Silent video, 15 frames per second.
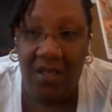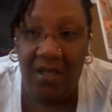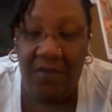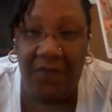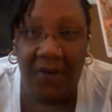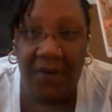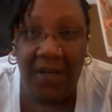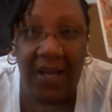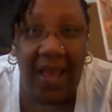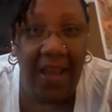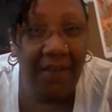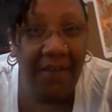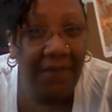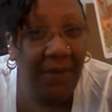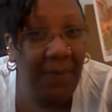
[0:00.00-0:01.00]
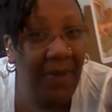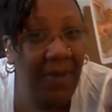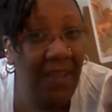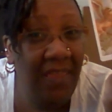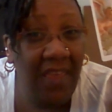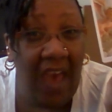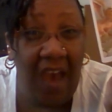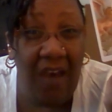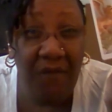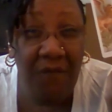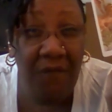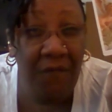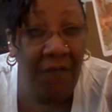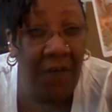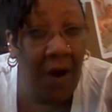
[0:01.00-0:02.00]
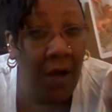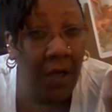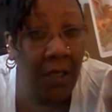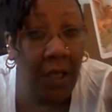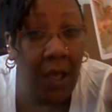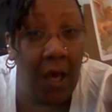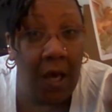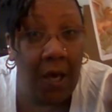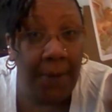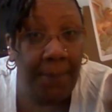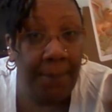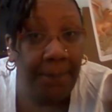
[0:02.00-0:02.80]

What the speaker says: for life to be that fucked up,